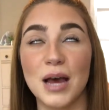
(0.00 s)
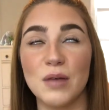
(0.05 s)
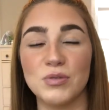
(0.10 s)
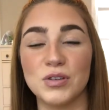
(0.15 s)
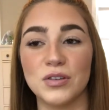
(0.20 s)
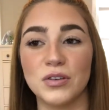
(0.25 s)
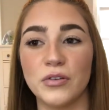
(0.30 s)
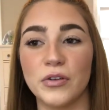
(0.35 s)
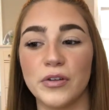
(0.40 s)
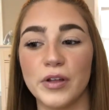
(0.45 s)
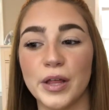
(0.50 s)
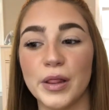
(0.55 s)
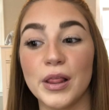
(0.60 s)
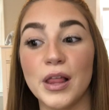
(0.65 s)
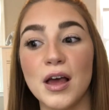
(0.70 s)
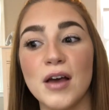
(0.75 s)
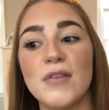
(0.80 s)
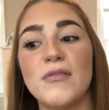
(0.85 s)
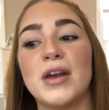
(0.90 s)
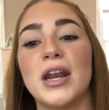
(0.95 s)
absolutely
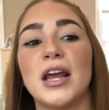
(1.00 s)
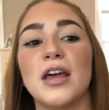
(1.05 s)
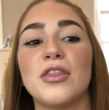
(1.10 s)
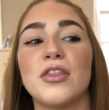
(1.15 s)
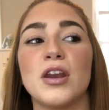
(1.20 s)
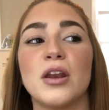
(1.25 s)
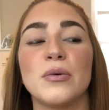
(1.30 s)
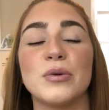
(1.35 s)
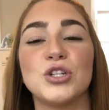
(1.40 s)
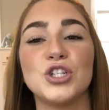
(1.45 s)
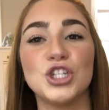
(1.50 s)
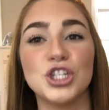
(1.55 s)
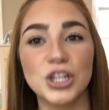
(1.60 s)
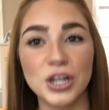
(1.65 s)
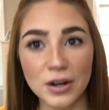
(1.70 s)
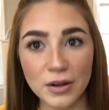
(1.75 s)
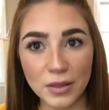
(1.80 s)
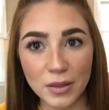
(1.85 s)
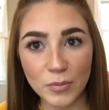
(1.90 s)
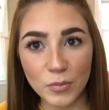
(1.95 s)
love, and I thought I would
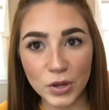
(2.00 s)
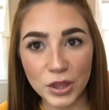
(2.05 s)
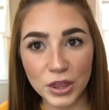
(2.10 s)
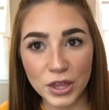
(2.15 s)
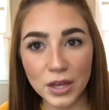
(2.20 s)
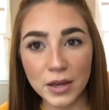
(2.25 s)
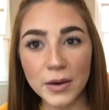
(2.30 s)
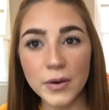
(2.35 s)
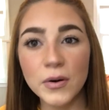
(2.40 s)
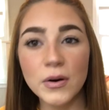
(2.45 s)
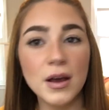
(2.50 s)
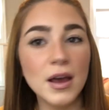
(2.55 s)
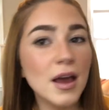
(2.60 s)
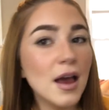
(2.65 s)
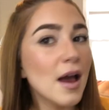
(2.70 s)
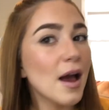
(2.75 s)
share them with you.